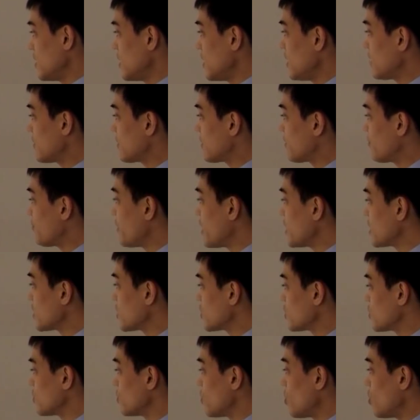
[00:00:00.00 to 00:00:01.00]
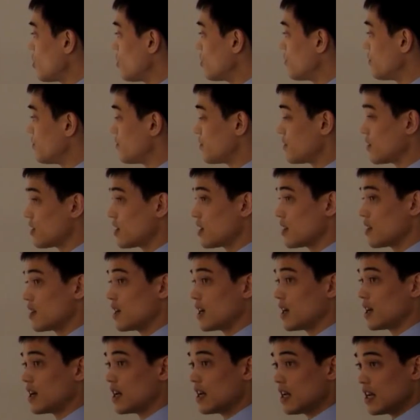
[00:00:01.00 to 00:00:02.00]
It's a function of
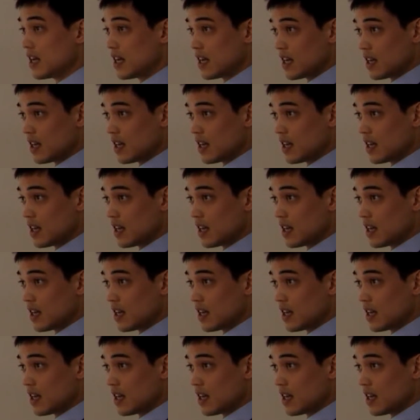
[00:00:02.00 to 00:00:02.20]
the